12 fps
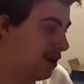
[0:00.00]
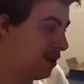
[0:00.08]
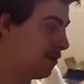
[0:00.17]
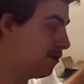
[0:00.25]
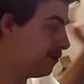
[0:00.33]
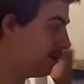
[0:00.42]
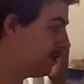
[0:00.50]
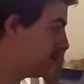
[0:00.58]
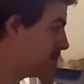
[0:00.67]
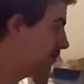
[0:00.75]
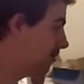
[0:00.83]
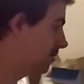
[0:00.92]
not my fault you're
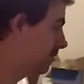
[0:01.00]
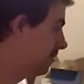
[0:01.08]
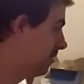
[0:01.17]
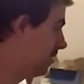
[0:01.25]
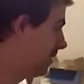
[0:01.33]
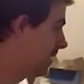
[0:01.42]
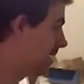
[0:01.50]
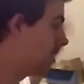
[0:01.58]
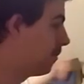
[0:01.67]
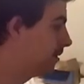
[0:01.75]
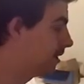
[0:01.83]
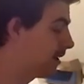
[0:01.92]
broke.
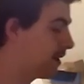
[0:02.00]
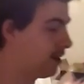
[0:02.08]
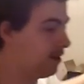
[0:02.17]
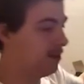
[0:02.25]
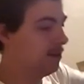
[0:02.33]
I'll be like,